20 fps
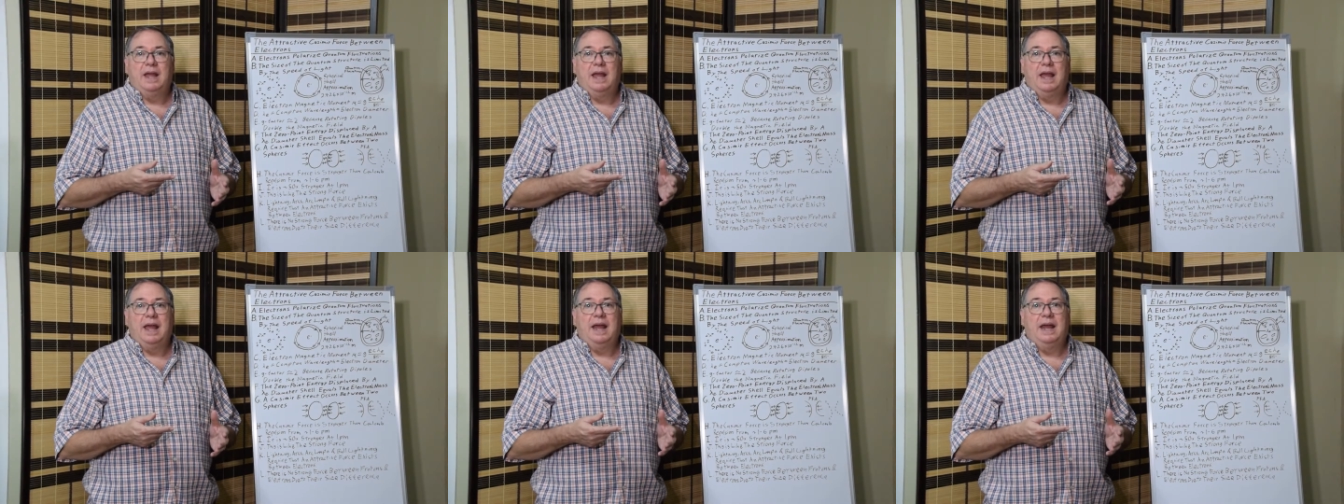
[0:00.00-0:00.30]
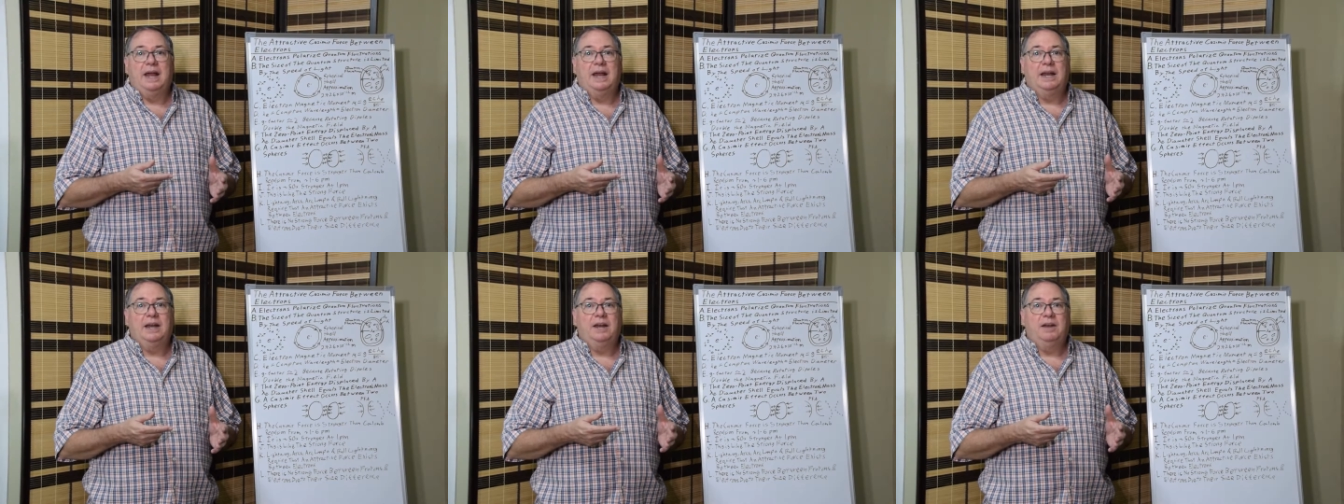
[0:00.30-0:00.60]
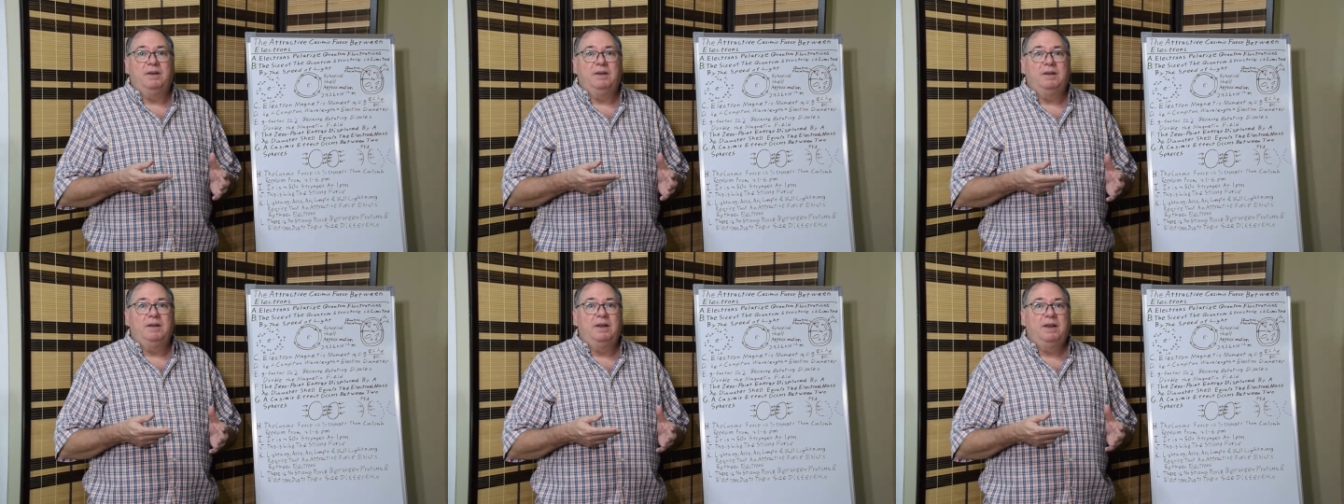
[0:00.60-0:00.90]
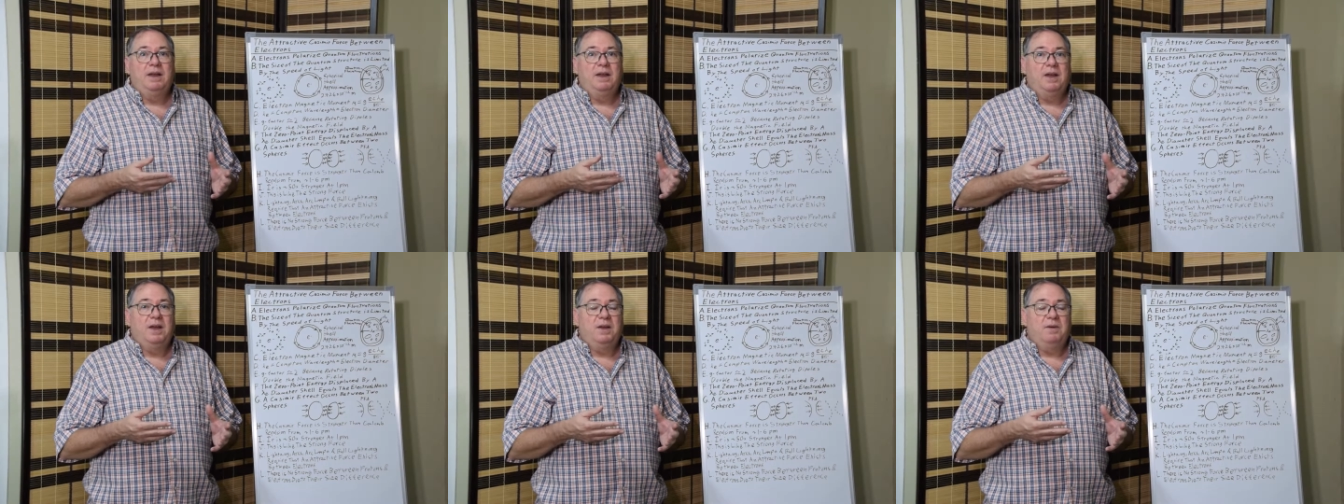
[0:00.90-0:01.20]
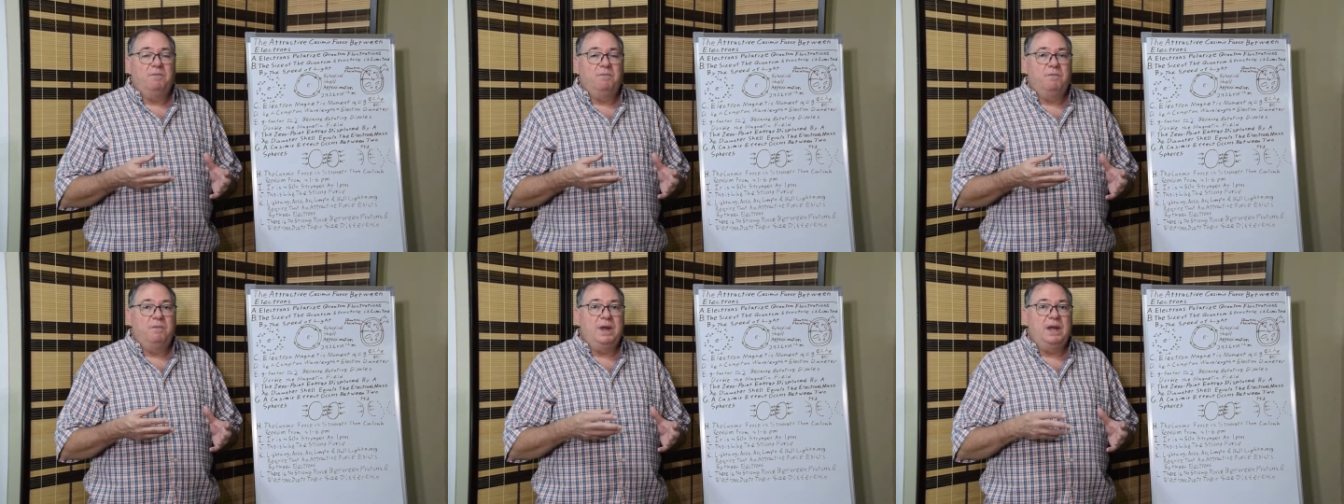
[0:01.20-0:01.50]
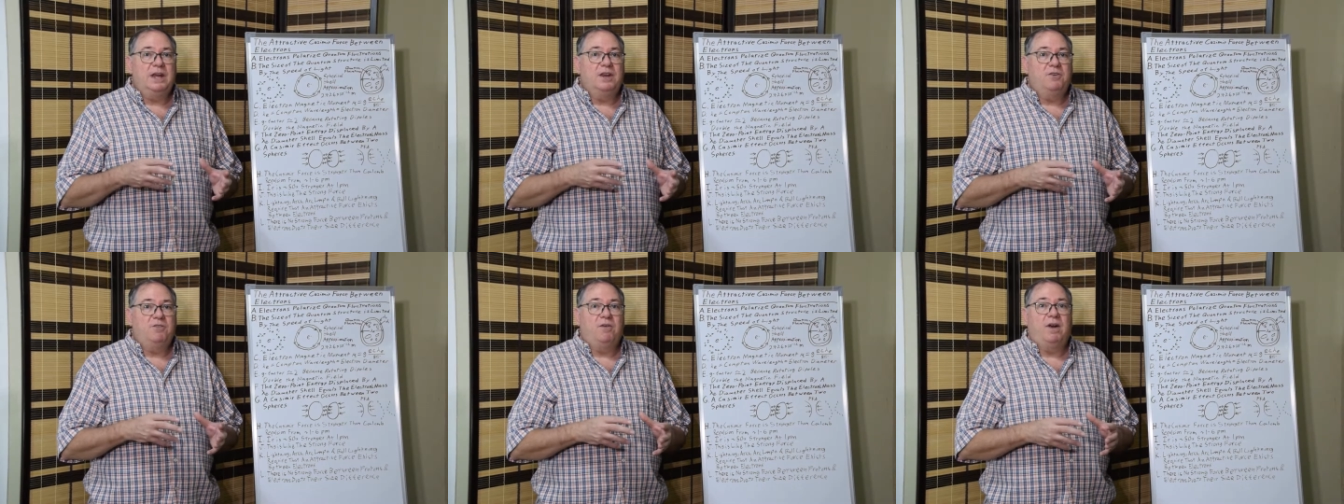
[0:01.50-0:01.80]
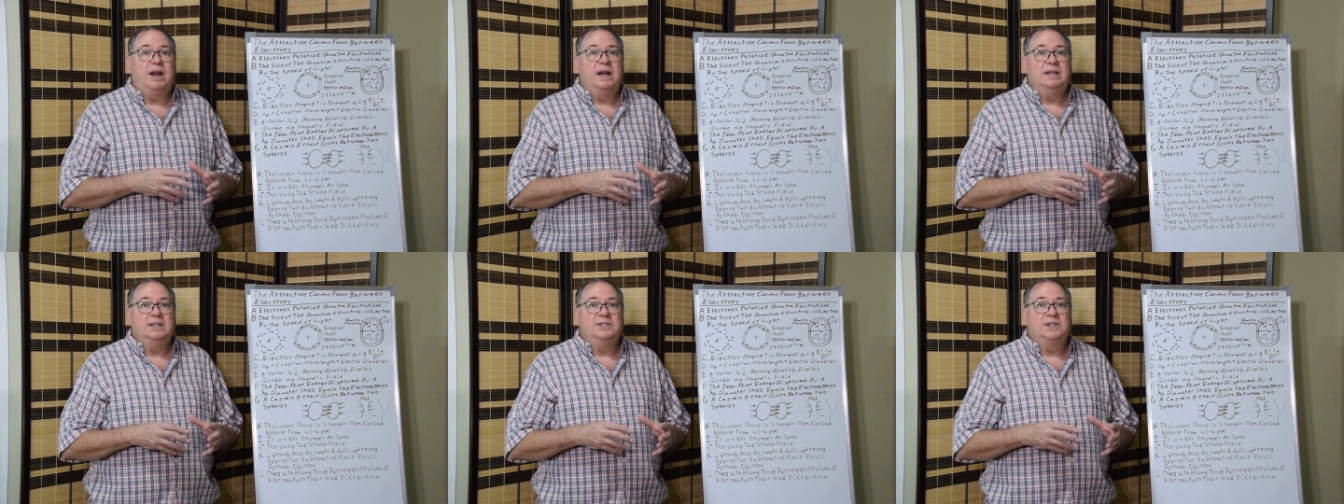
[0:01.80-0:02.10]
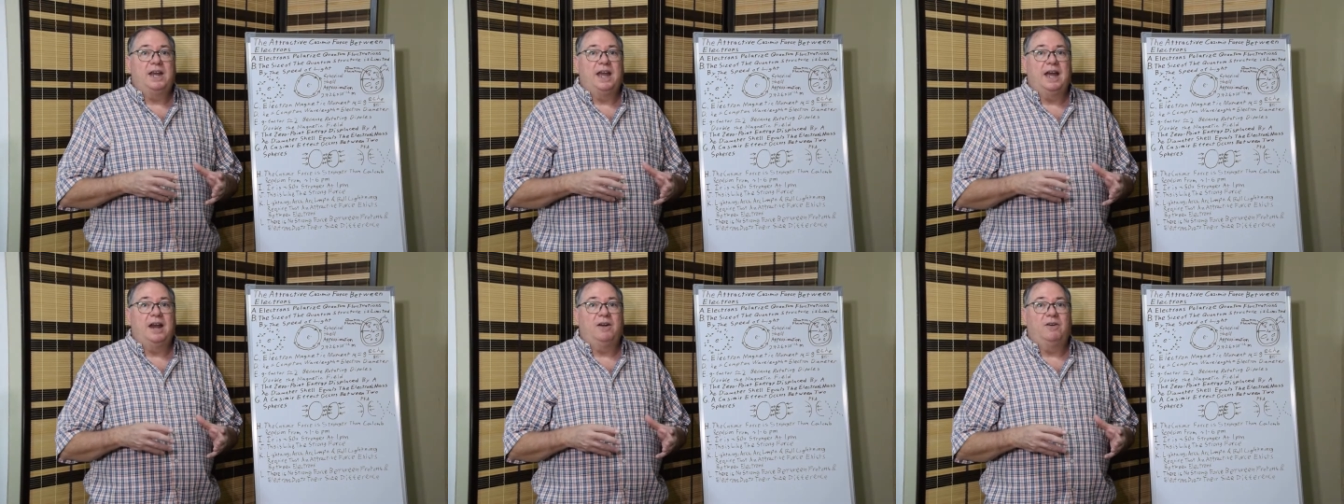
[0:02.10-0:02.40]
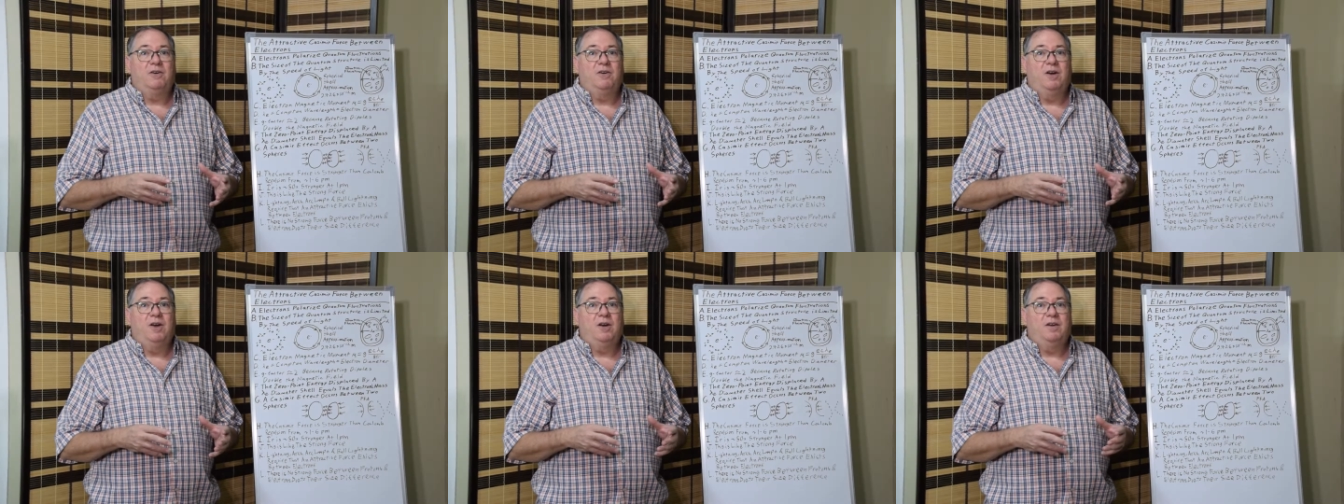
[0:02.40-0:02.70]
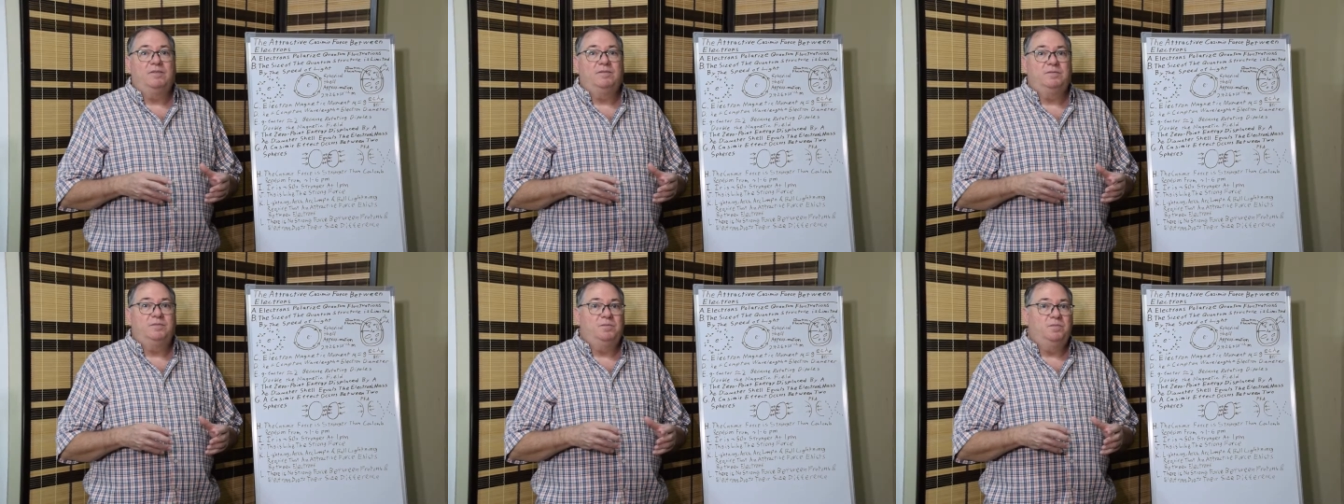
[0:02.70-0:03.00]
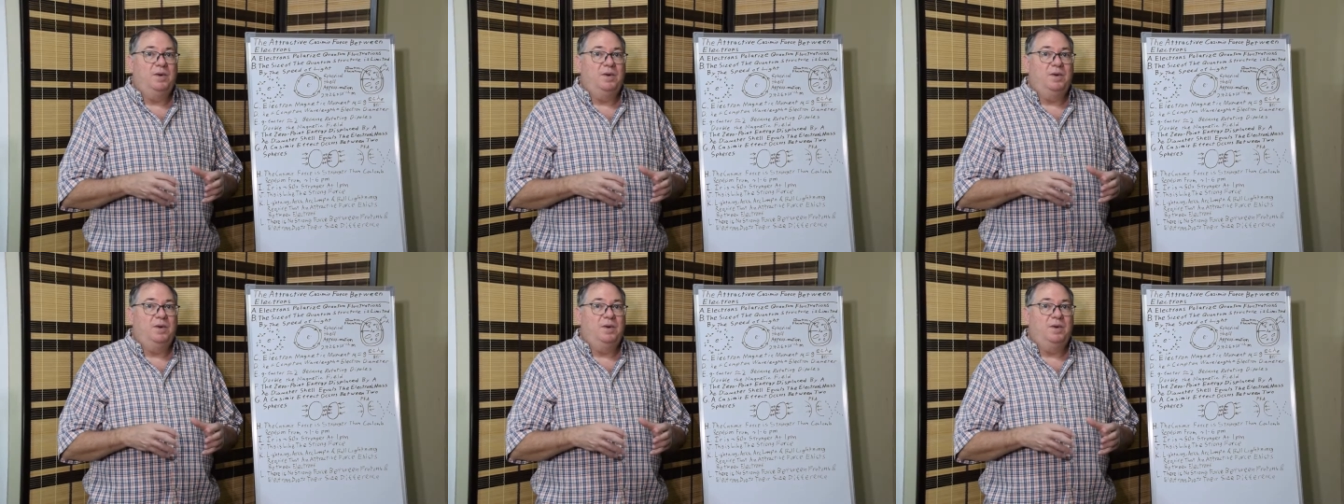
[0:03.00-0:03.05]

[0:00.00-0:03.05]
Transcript: and we can try to scatter off